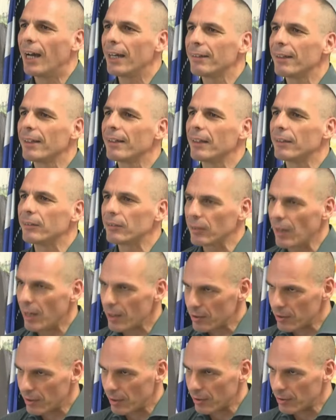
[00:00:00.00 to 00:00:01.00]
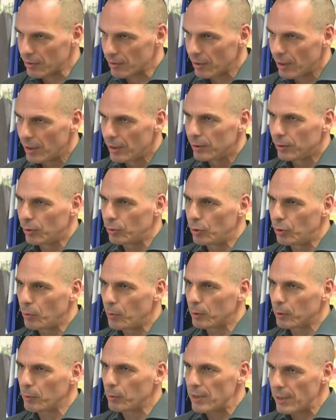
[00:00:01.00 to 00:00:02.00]
I think they trust us to do
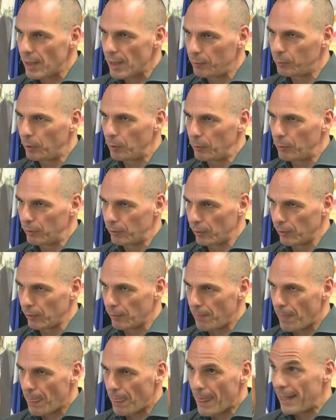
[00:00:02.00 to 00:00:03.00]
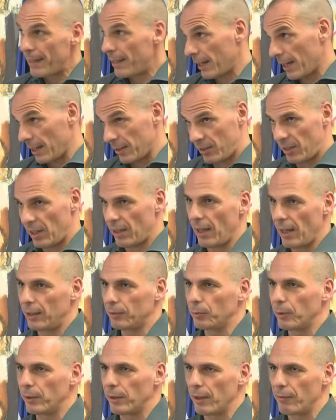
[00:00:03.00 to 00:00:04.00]
what we say we will do. And they can see
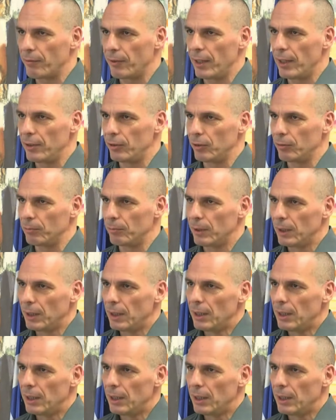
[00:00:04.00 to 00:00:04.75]
that with the referendum.